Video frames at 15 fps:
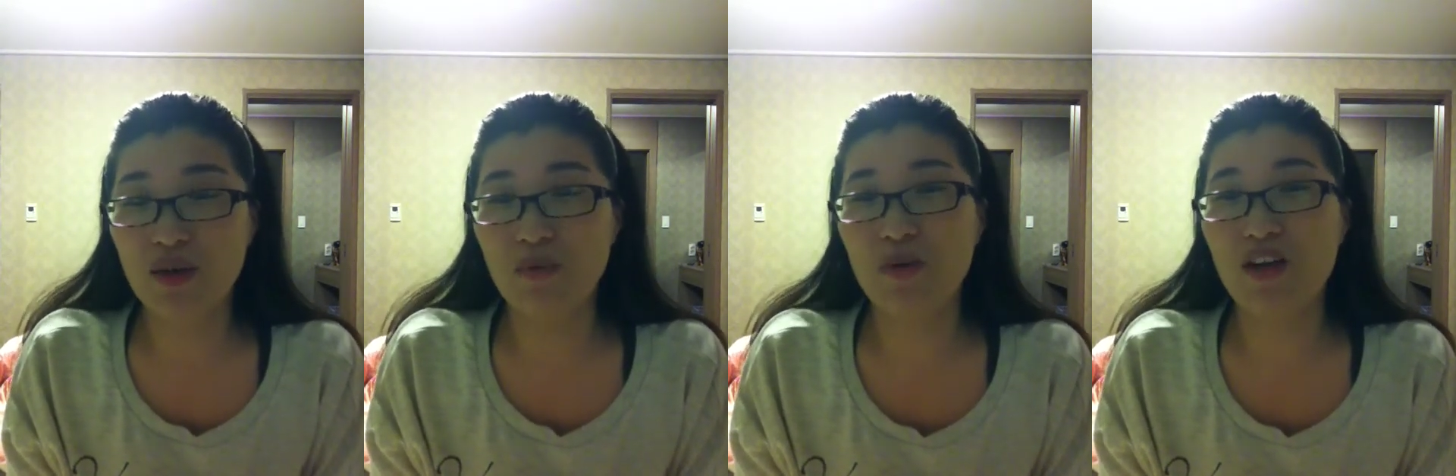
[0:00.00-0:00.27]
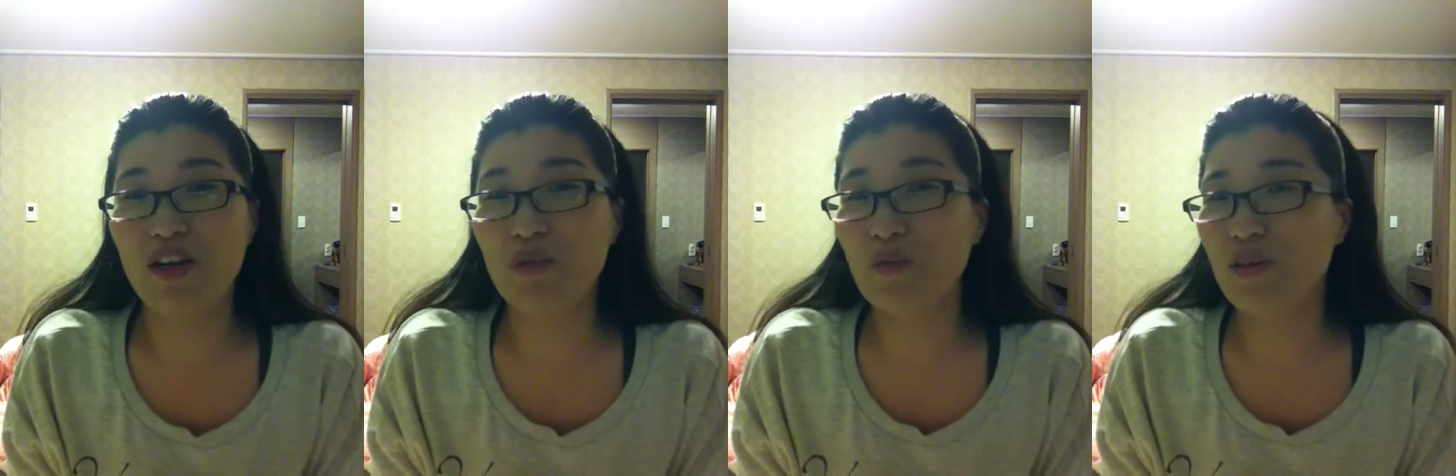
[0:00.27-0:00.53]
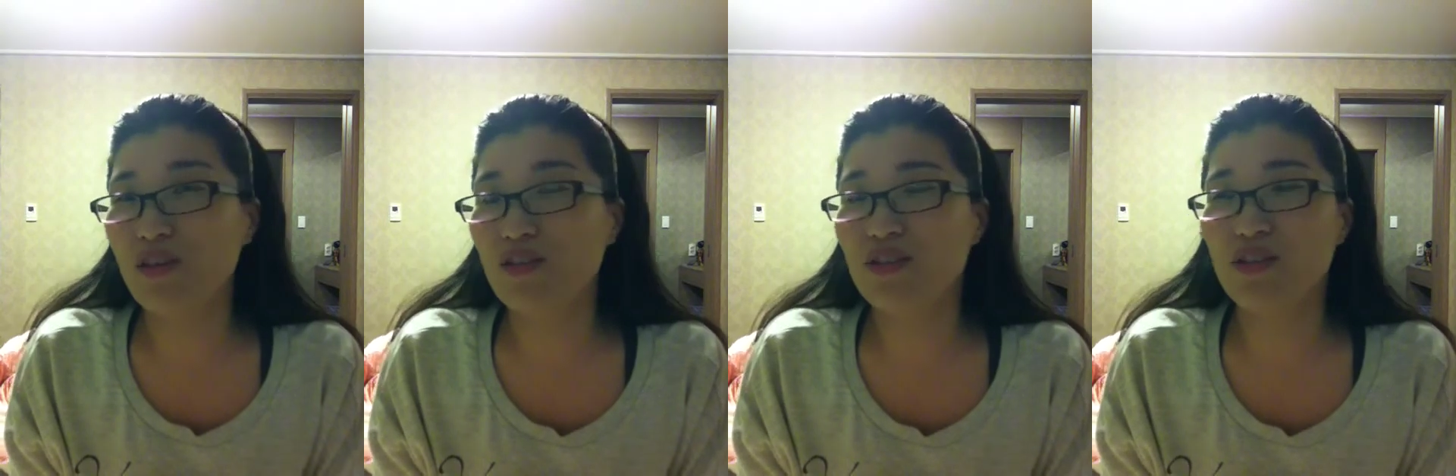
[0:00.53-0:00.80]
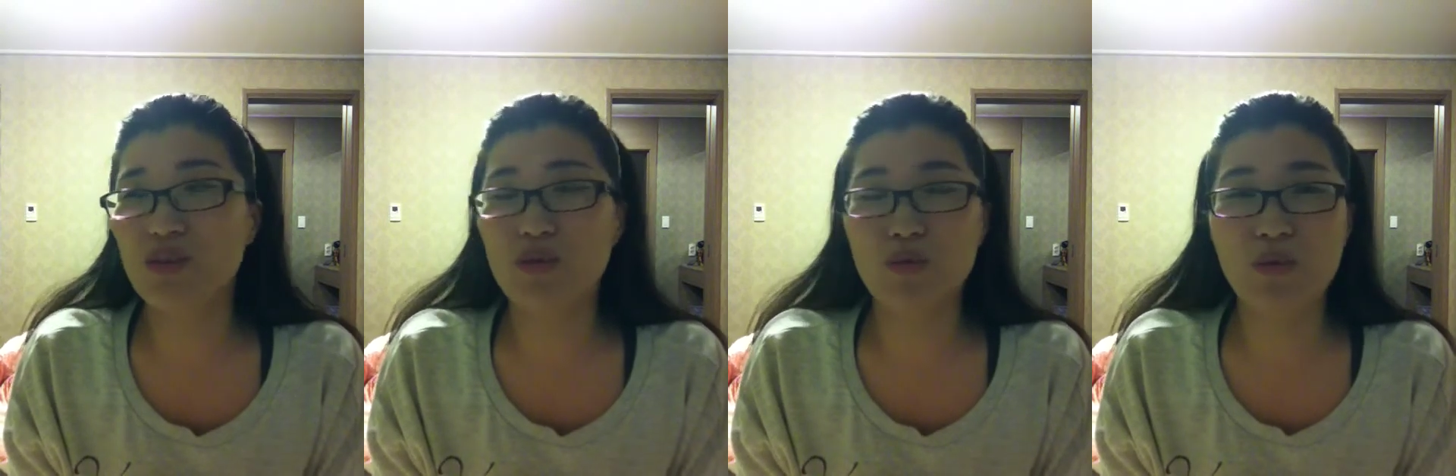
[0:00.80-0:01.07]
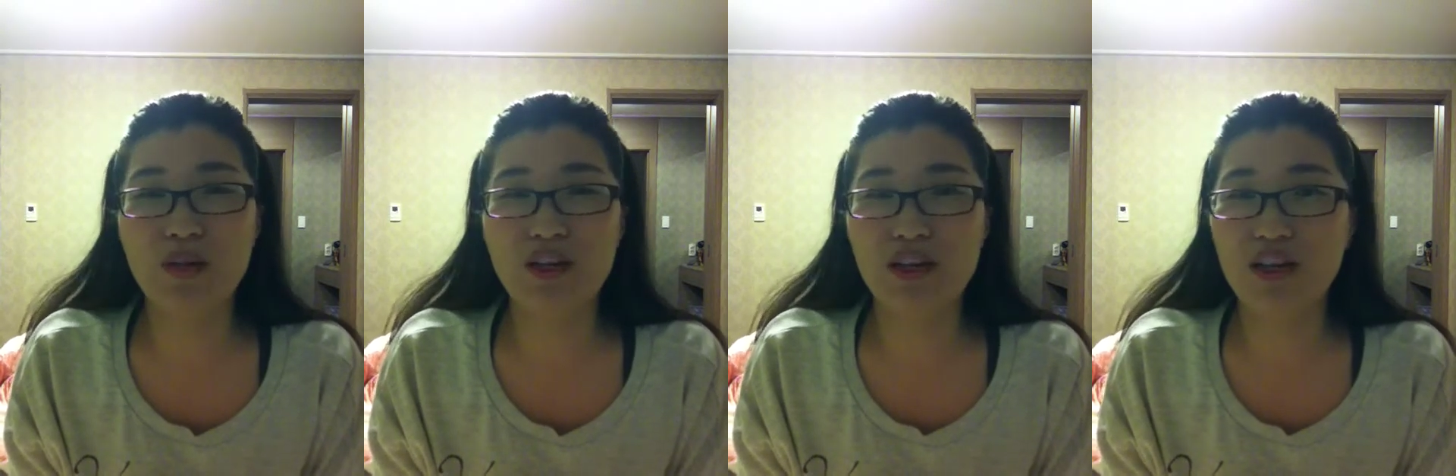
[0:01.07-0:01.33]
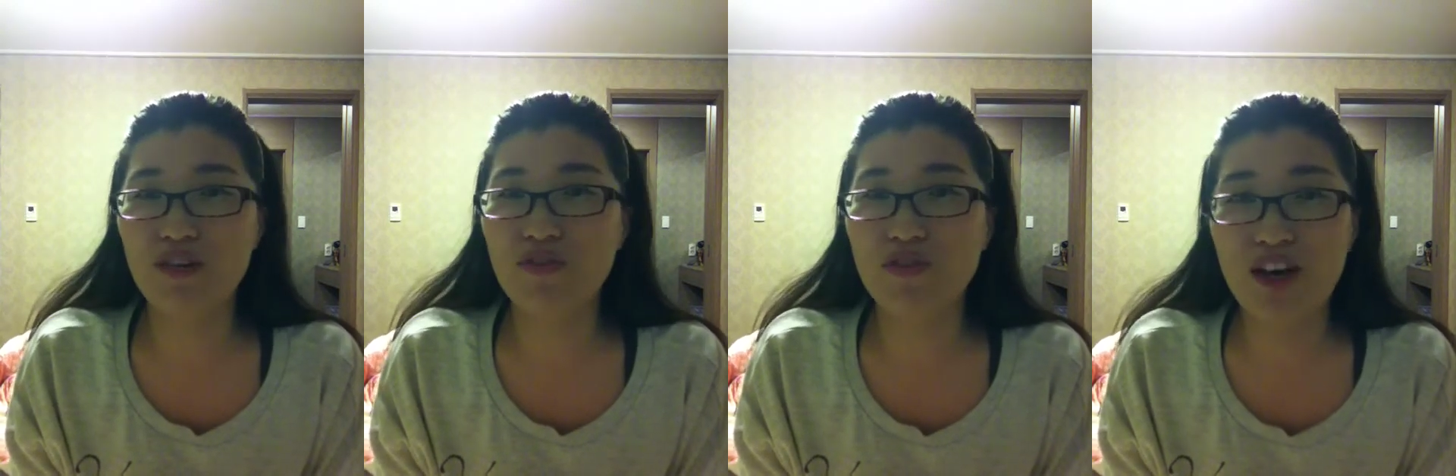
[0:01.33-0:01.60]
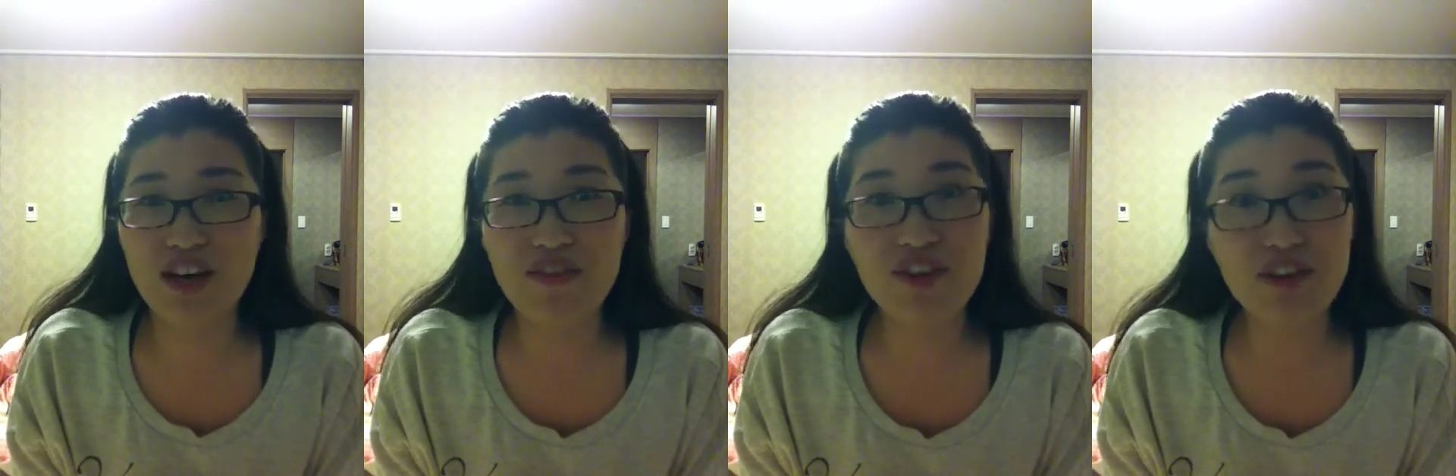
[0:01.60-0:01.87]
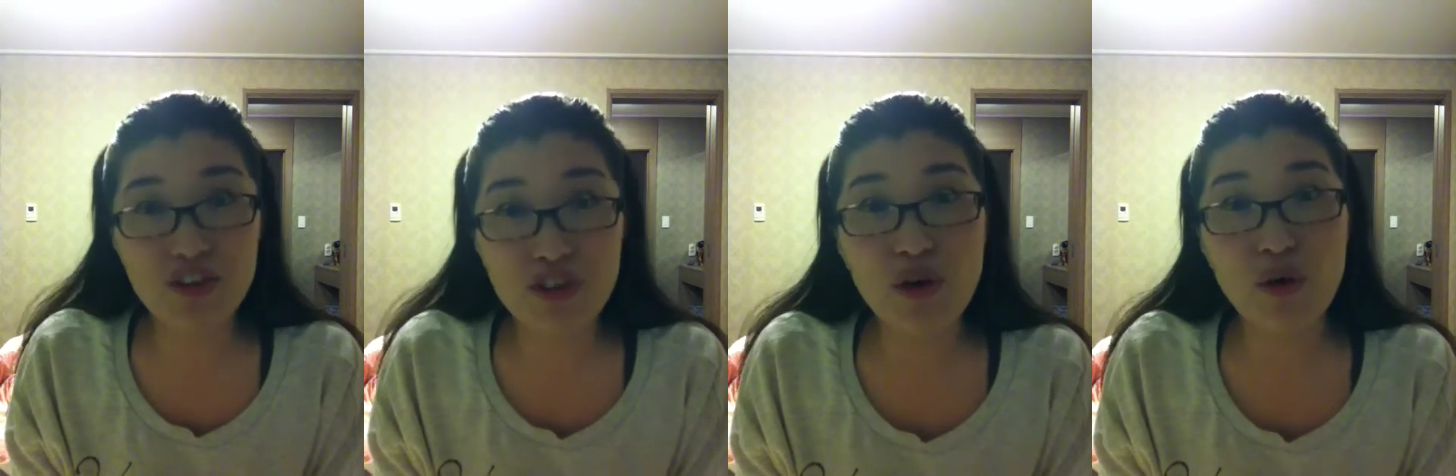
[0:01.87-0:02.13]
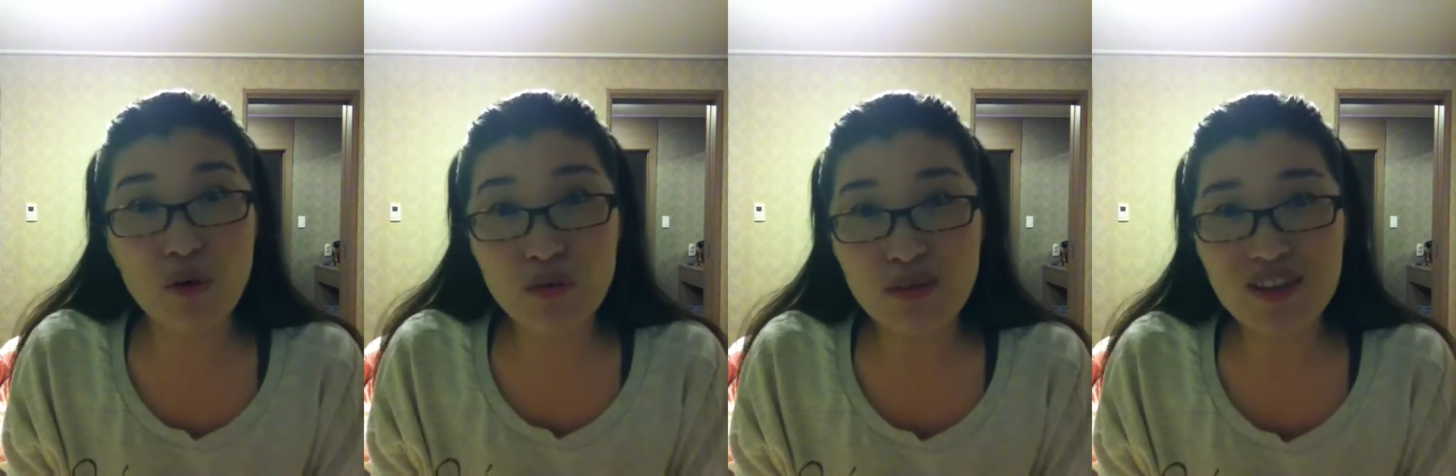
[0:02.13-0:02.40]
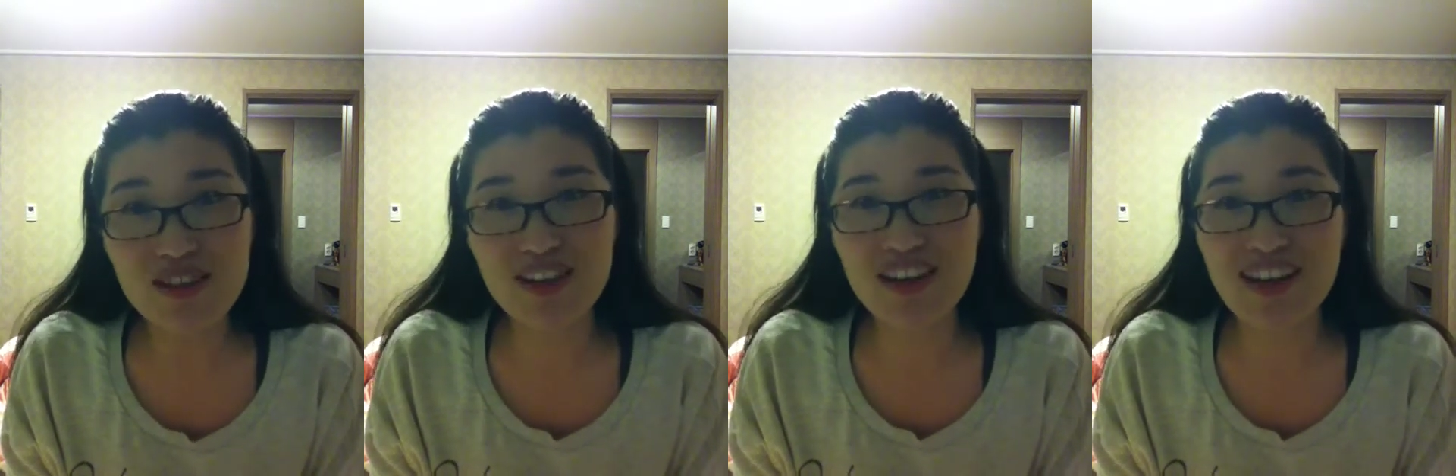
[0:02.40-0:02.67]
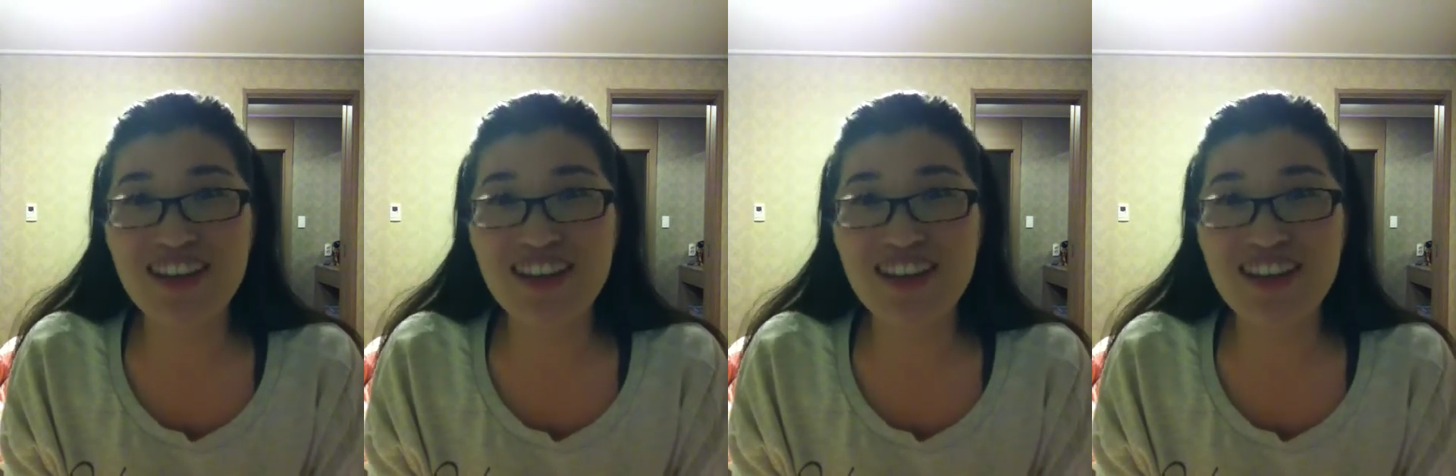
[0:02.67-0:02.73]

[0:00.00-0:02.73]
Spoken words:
when I was 25 years old.